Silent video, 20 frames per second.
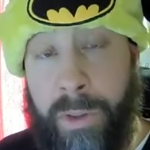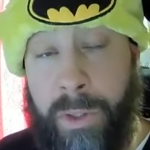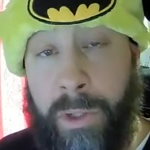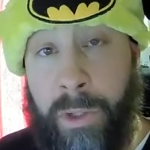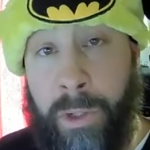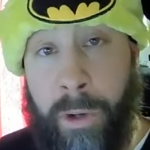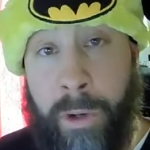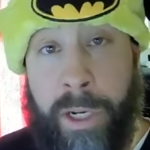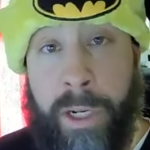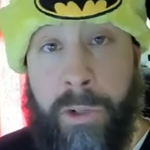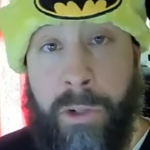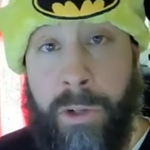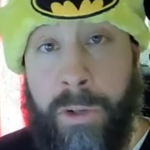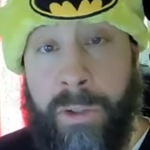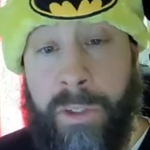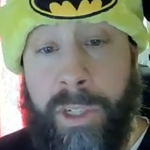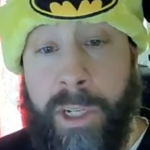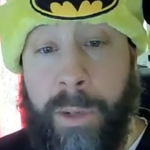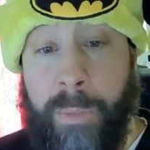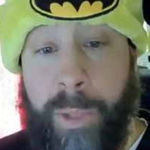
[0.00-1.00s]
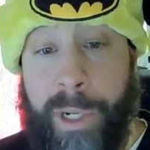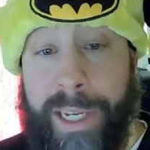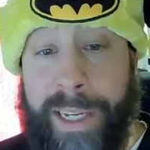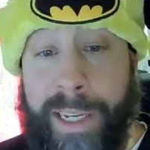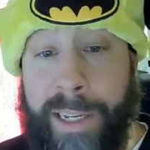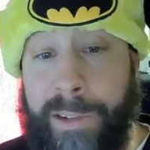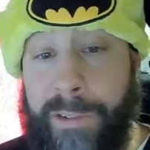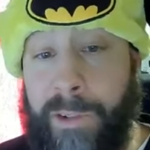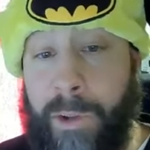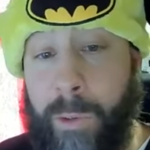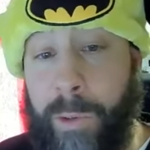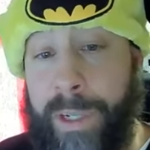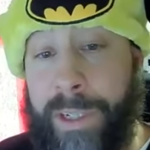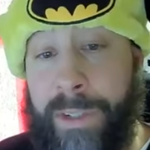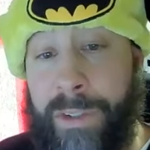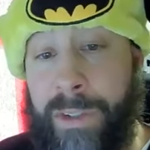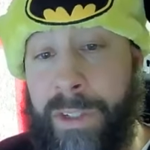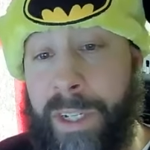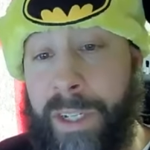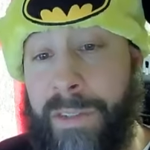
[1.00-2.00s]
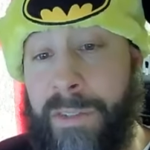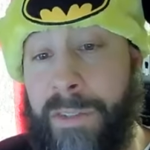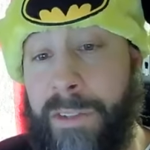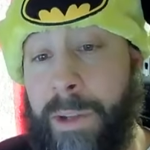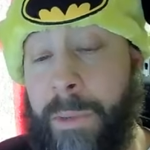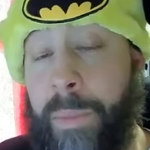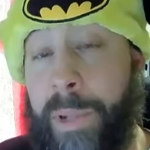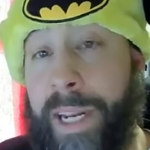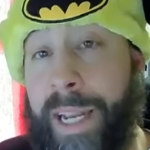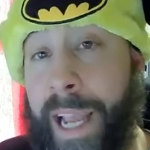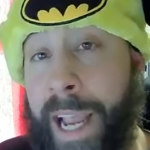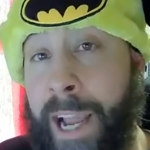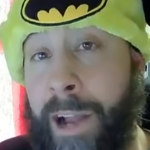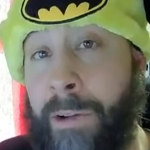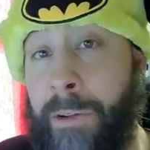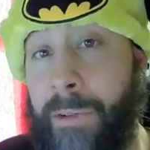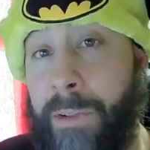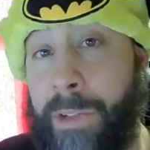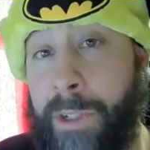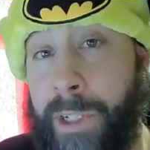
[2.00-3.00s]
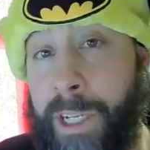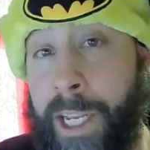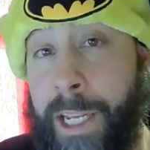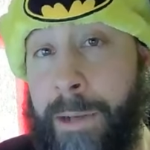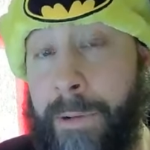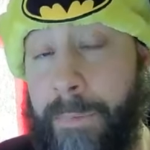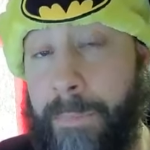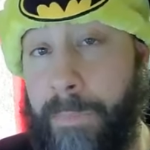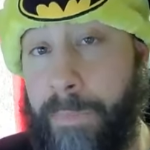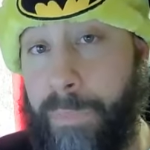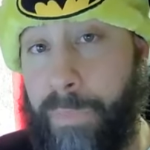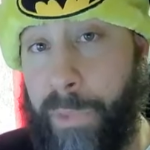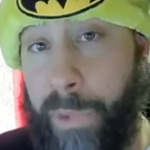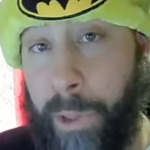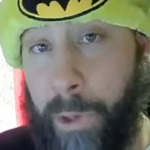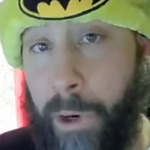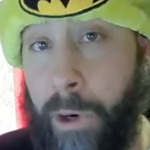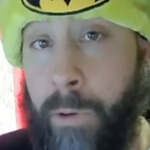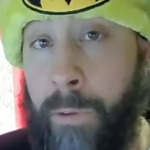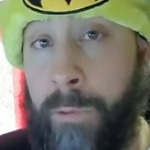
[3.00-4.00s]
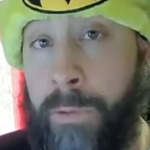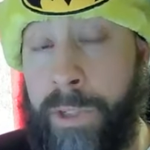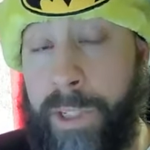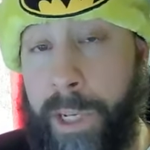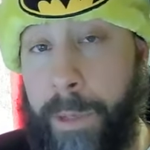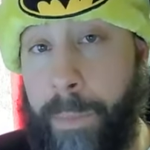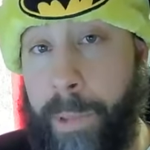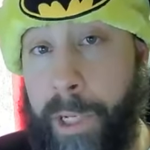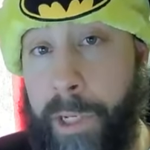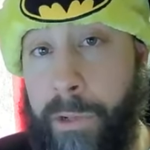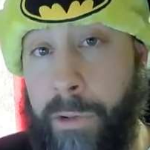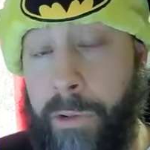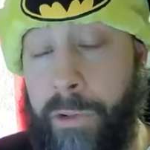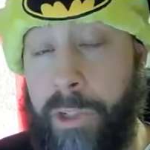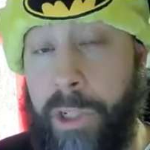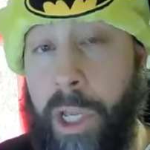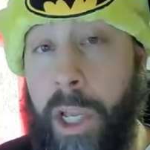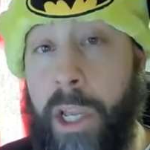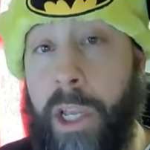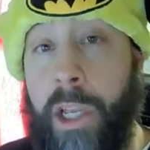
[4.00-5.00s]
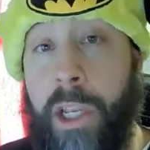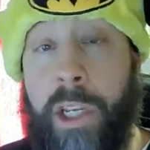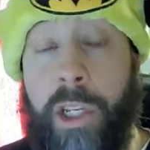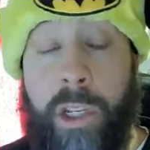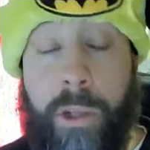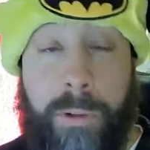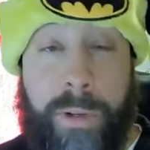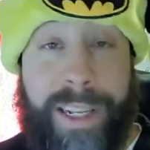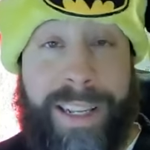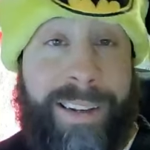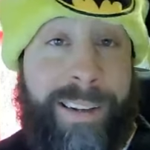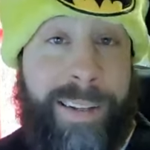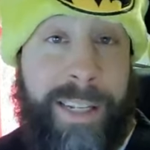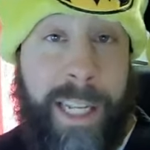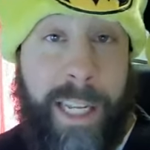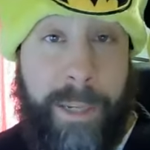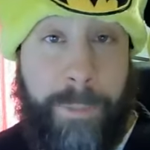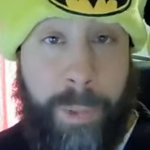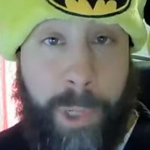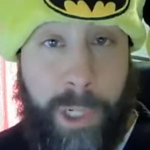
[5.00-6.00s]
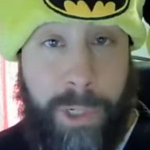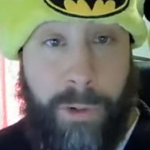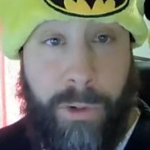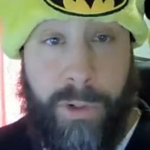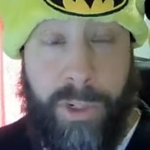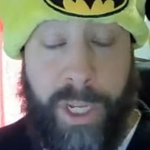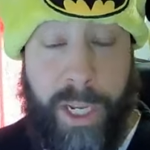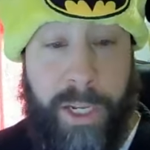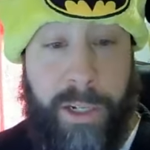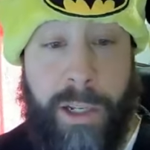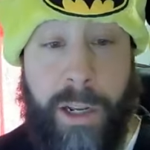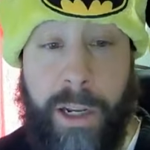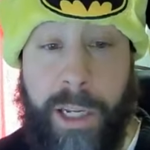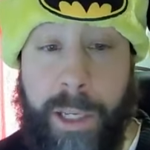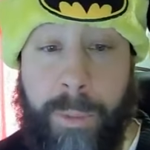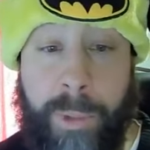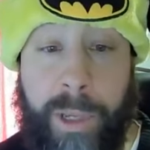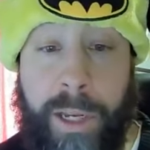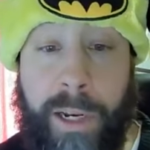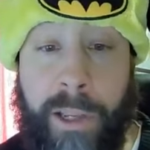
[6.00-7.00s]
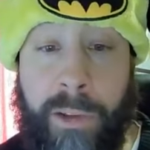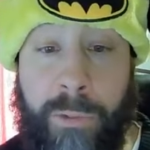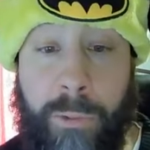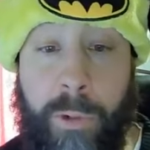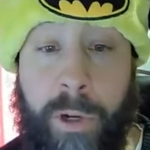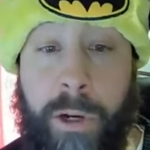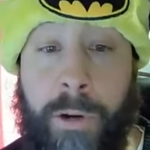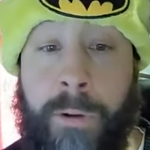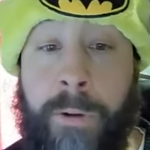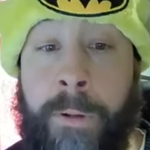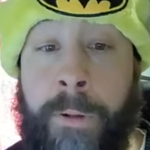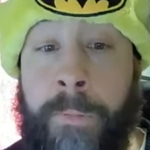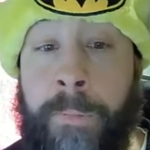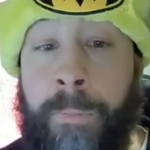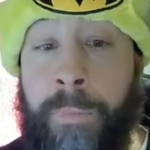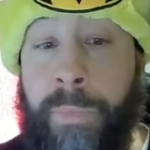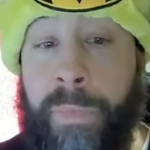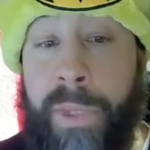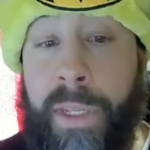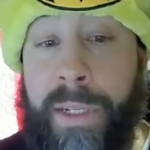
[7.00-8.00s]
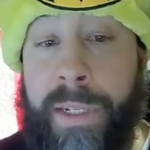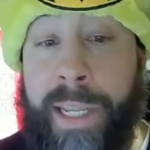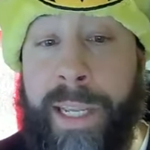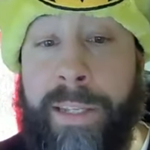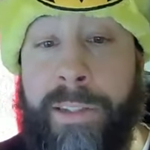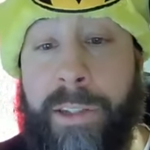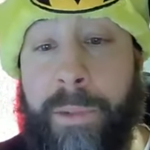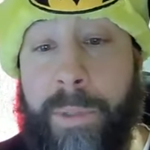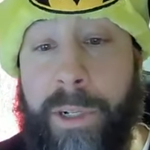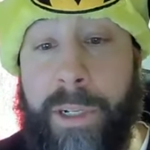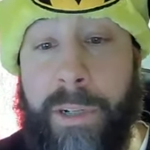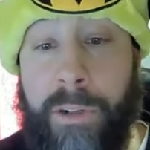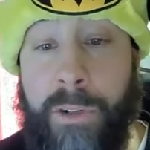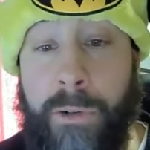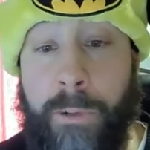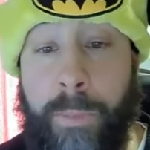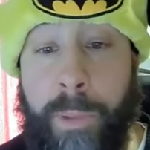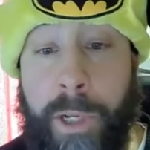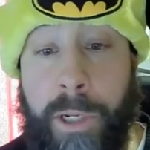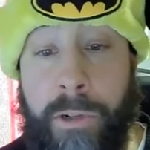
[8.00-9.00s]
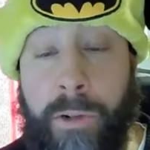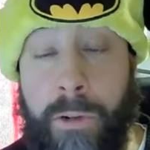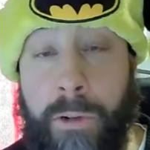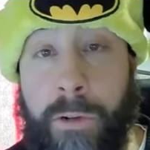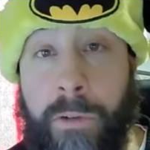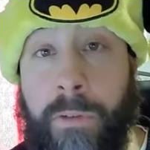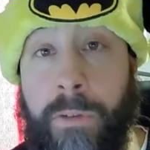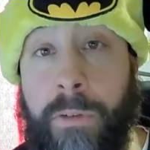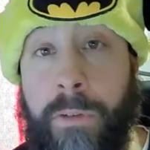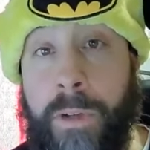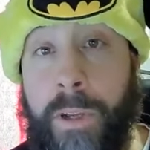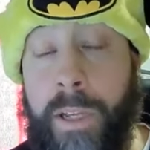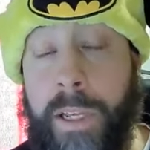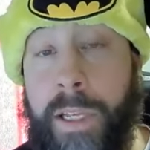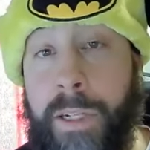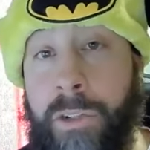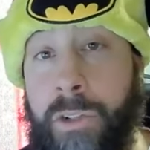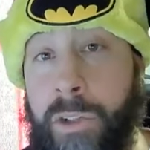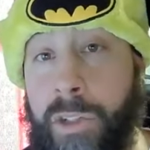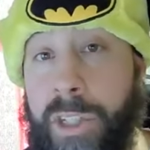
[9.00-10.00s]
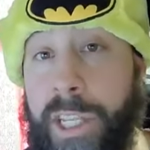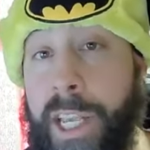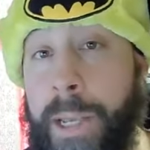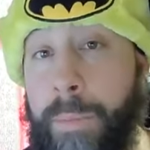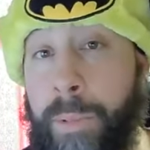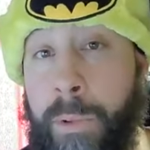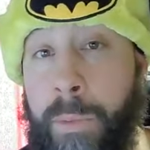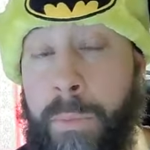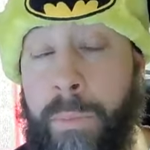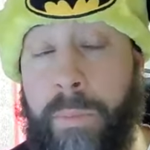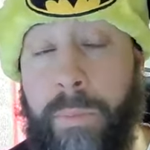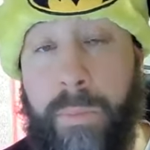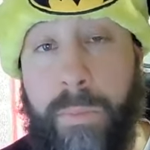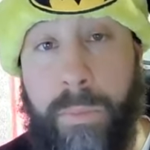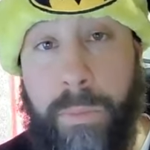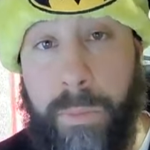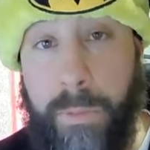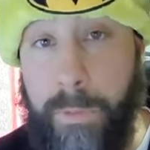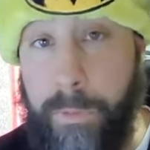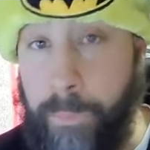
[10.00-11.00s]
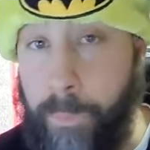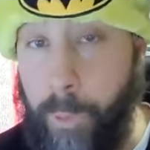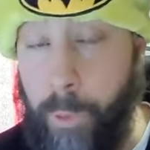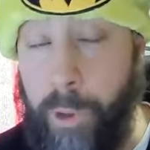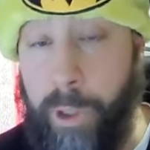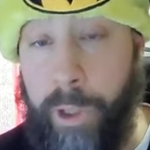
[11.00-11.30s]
your insurance company is going to send somebody out to take their own set of pictures. You need to take pictures and document as well. Take some additional pictures, just keep them for